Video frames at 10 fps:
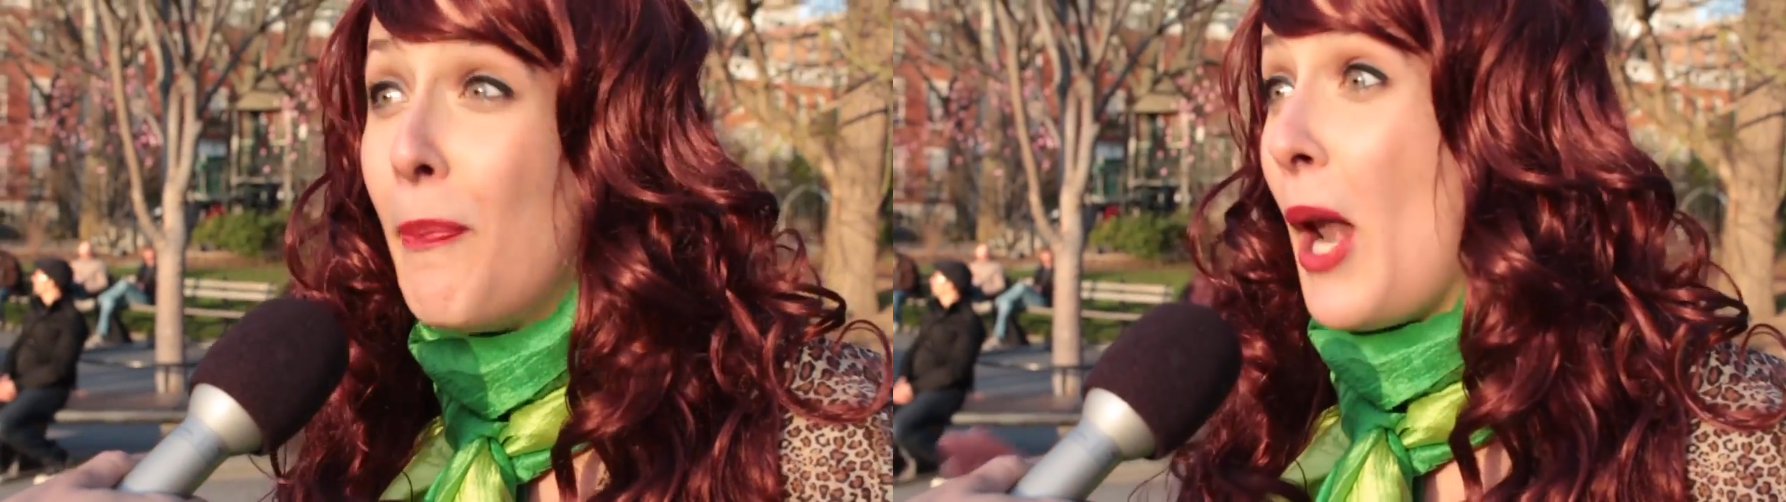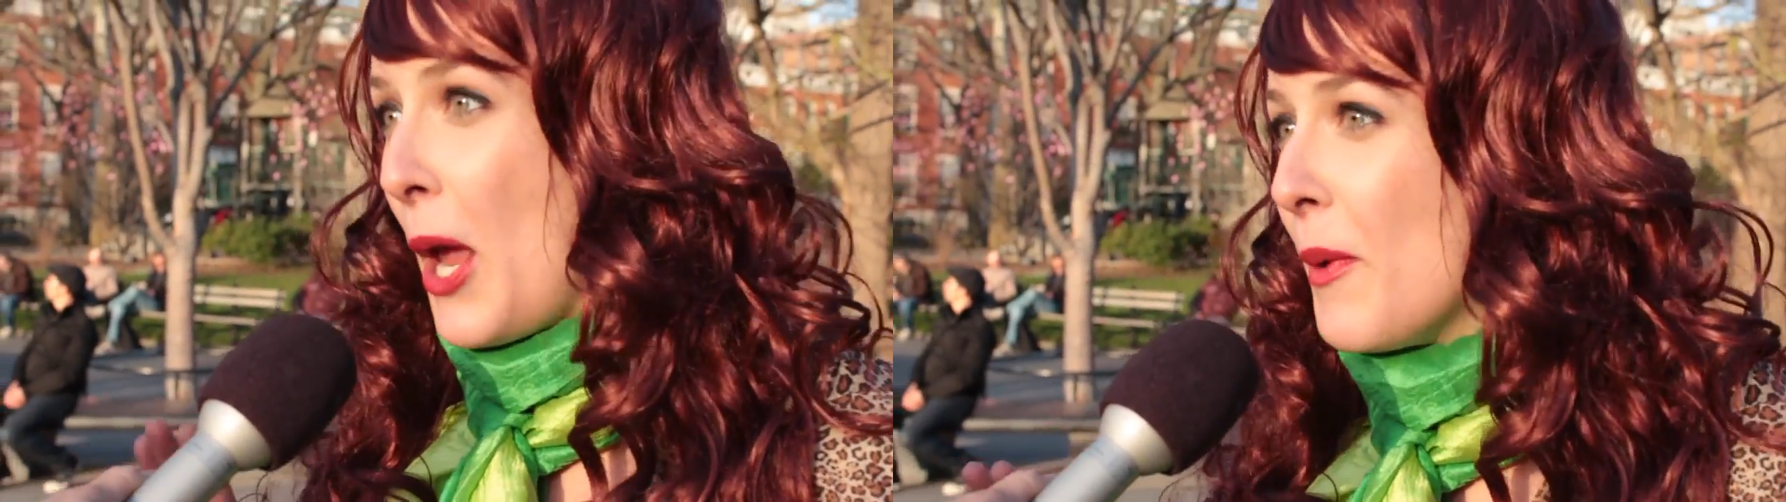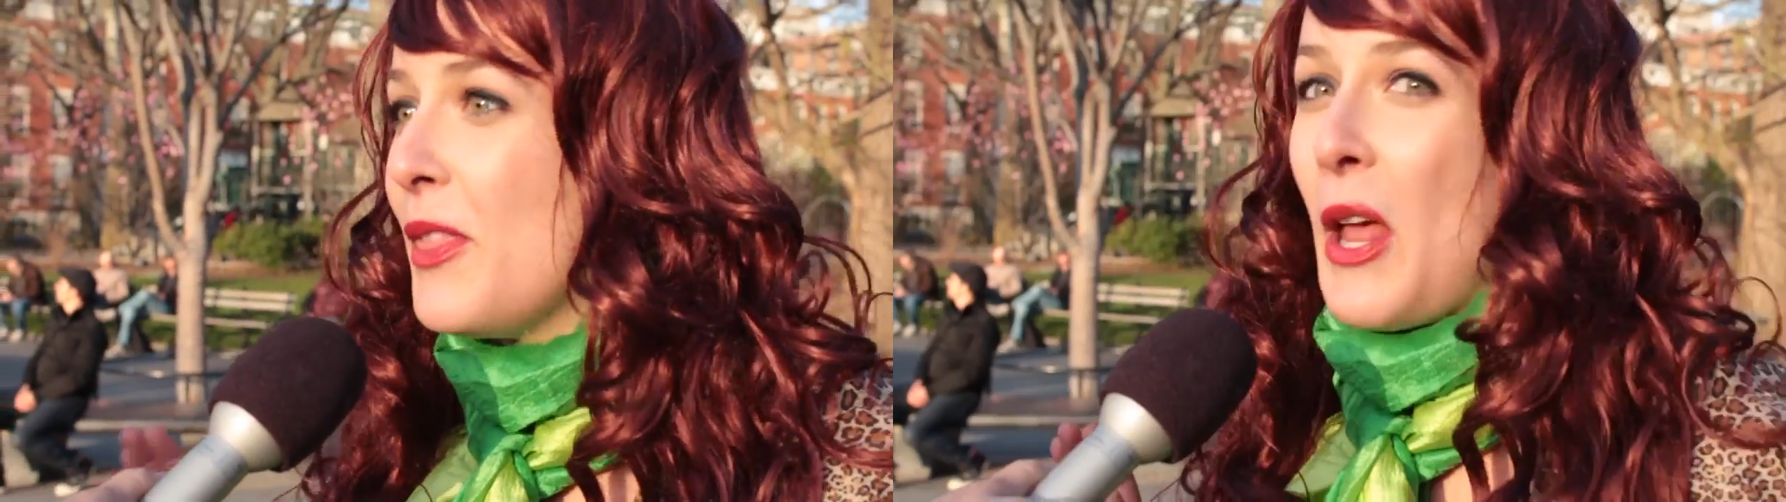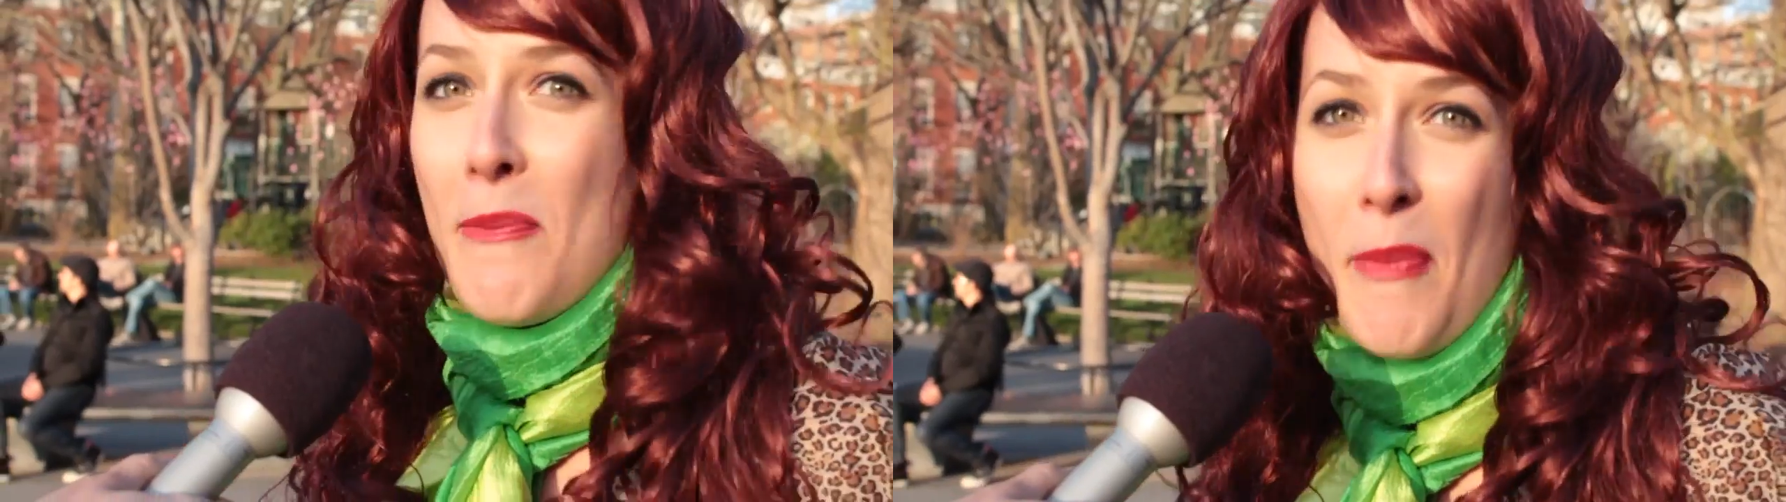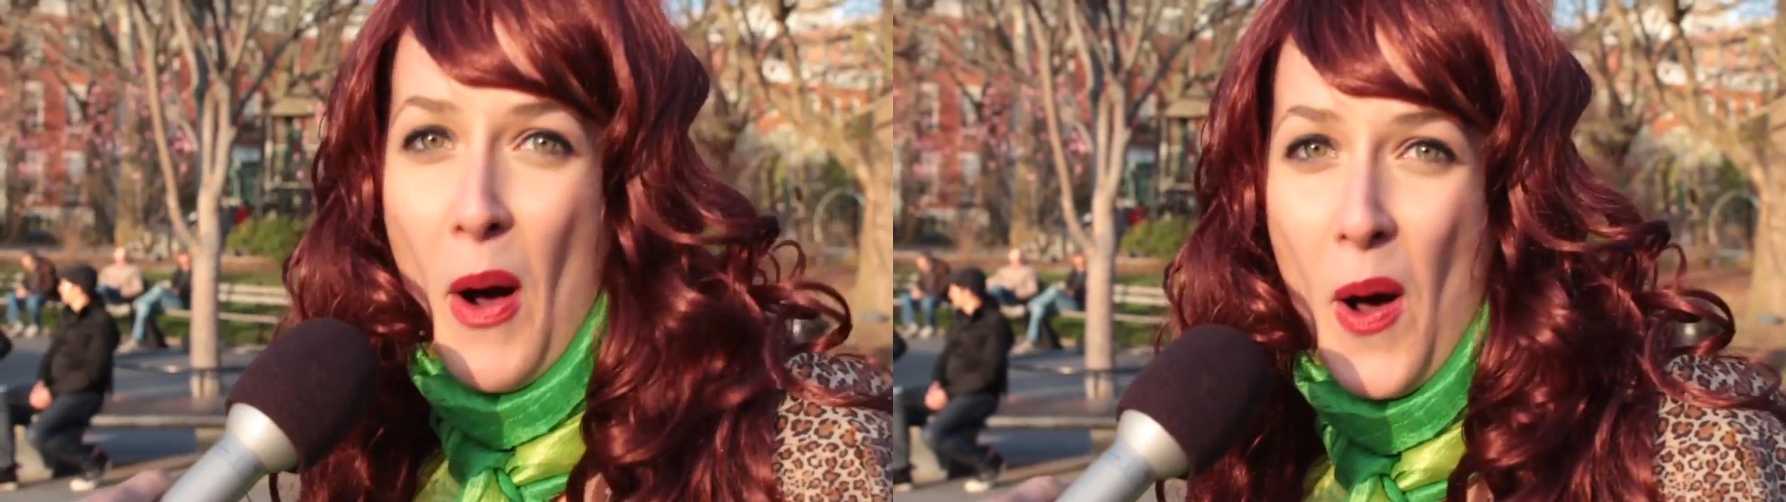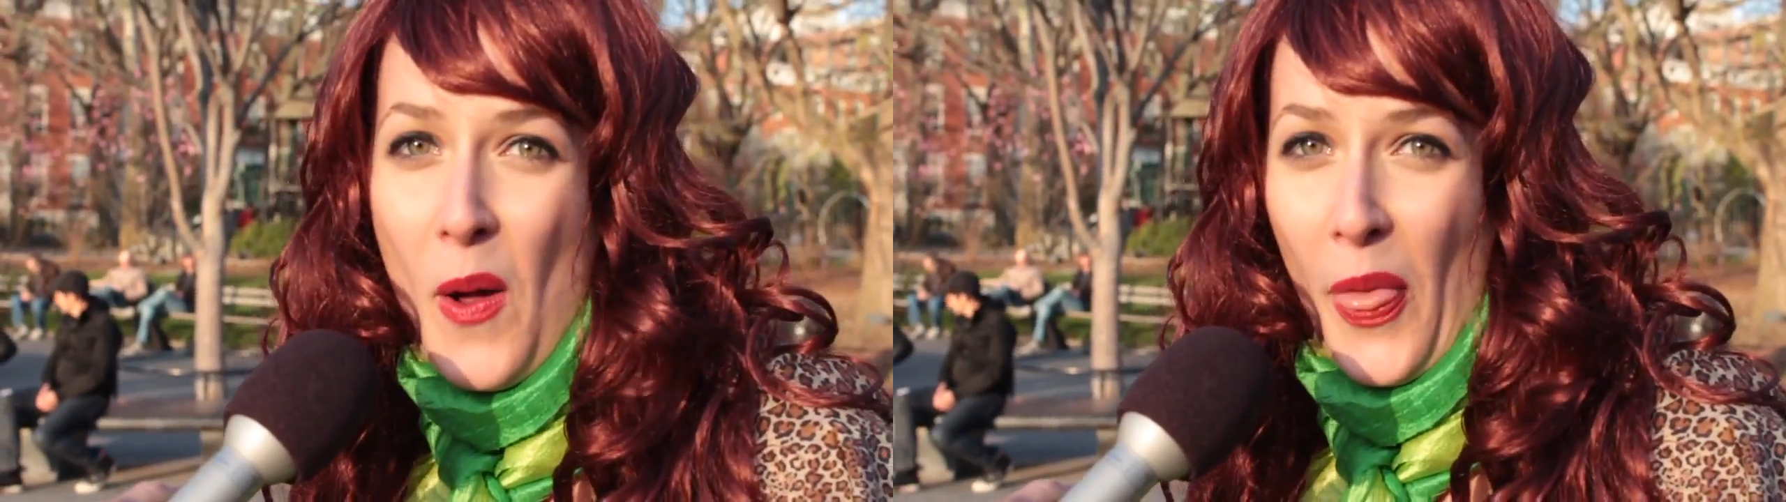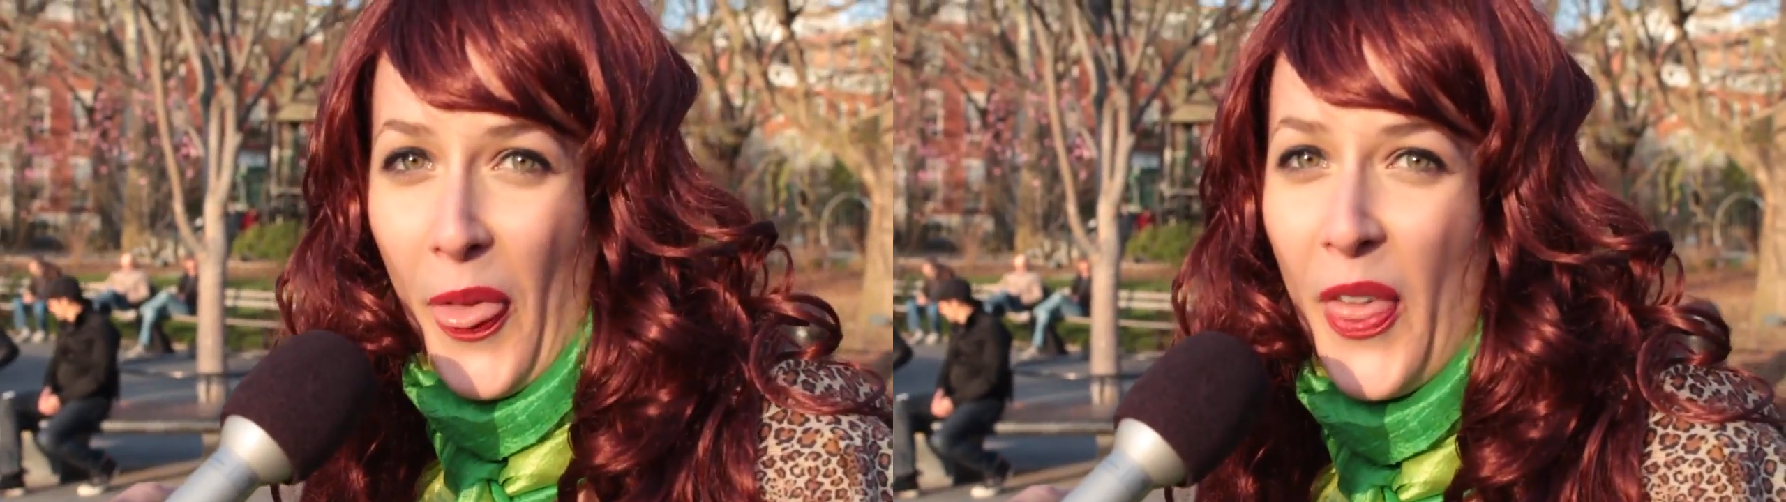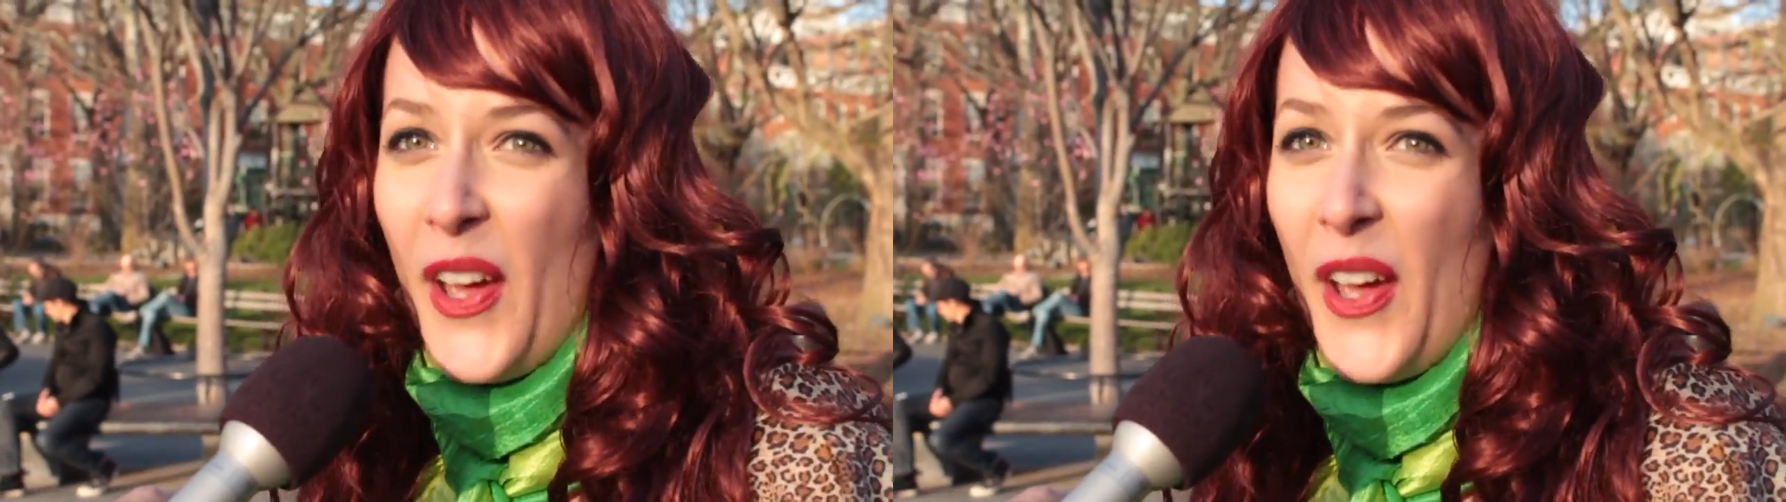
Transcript: play with their balls.